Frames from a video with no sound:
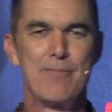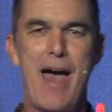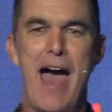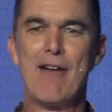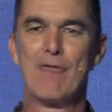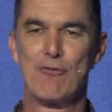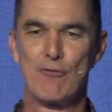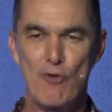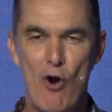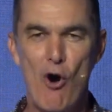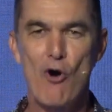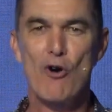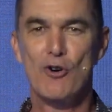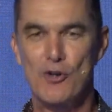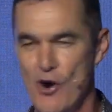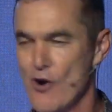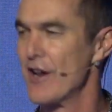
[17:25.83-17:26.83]
have
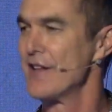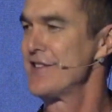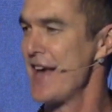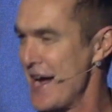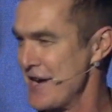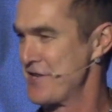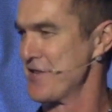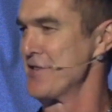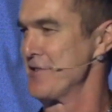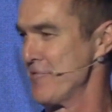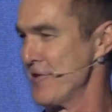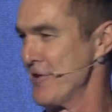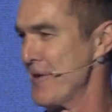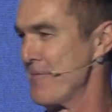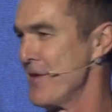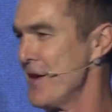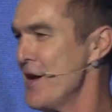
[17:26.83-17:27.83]
wrong connotations with it